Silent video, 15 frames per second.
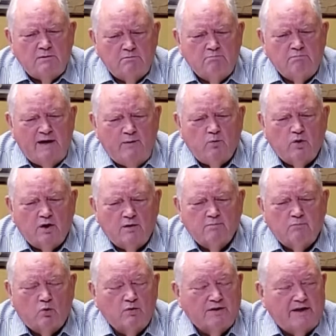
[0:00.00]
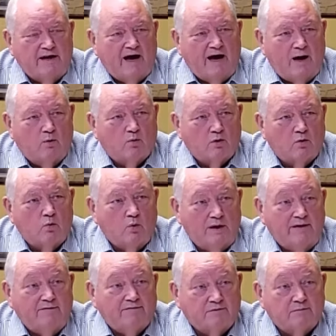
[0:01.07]
may work more than an hour
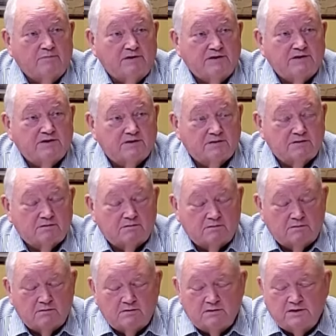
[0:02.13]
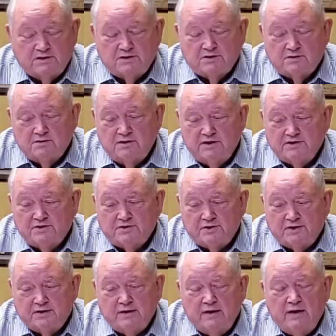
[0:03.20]
away from this
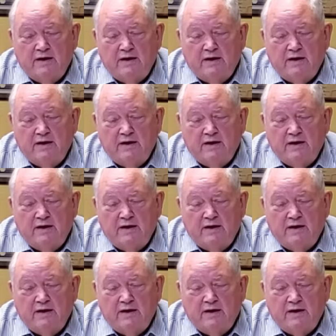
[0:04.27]
district.